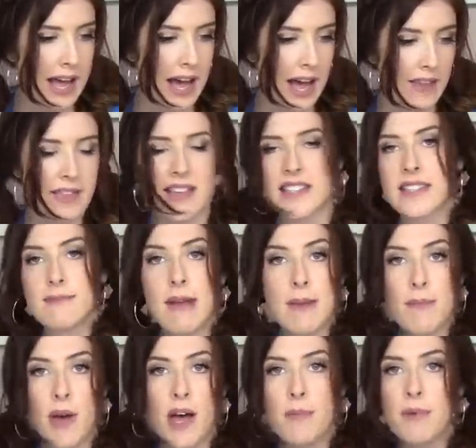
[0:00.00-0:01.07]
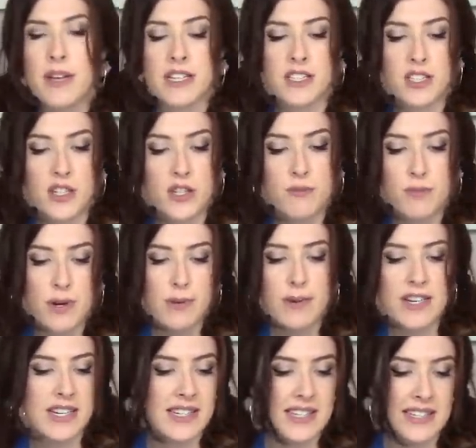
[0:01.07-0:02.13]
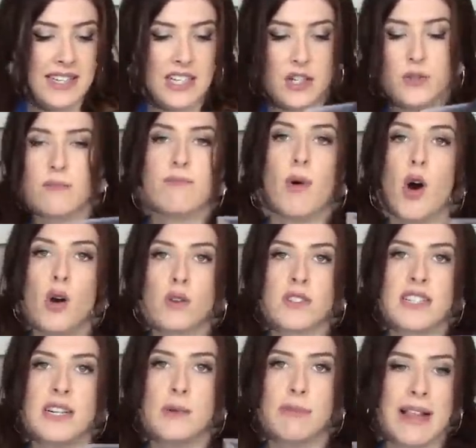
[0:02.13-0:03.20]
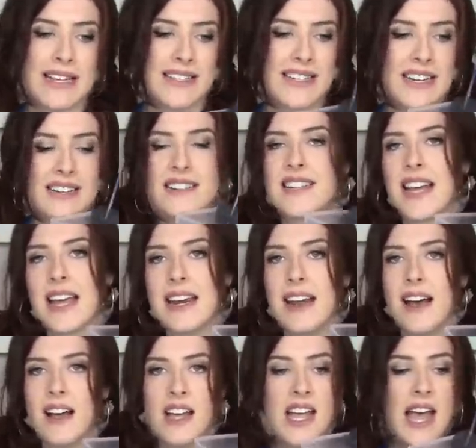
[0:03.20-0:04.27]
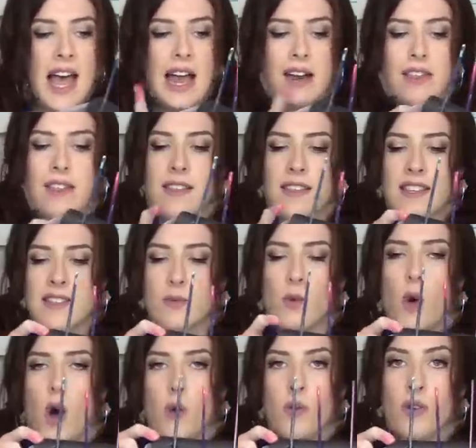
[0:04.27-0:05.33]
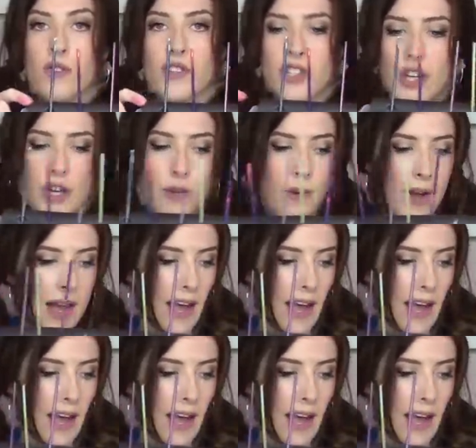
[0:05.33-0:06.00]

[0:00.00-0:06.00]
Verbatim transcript: And that's the main purpose. So you can pretty much, as I said, use a box, a little plastic container, anything that this will hold on to.